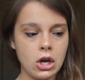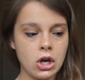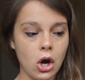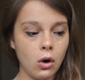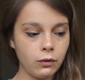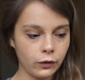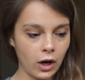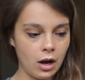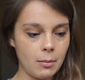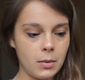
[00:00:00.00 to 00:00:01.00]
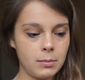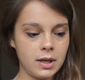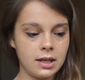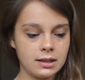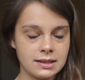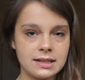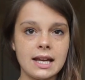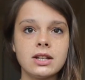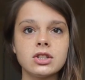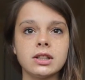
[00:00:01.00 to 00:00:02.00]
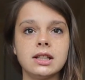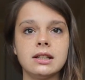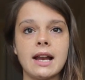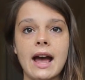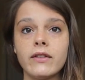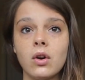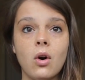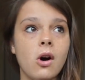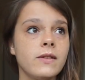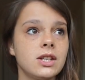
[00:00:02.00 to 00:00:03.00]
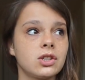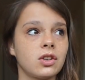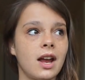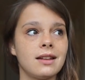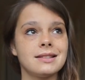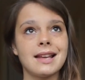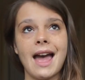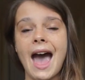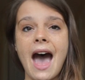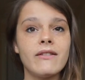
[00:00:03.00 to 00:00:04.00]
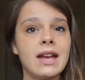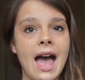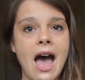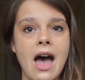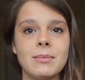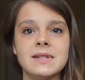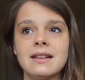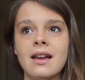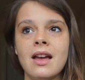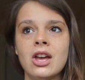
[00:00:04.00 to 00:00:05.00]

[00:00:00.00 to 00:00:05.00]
go from being stage lean, having all these shreds, having abs,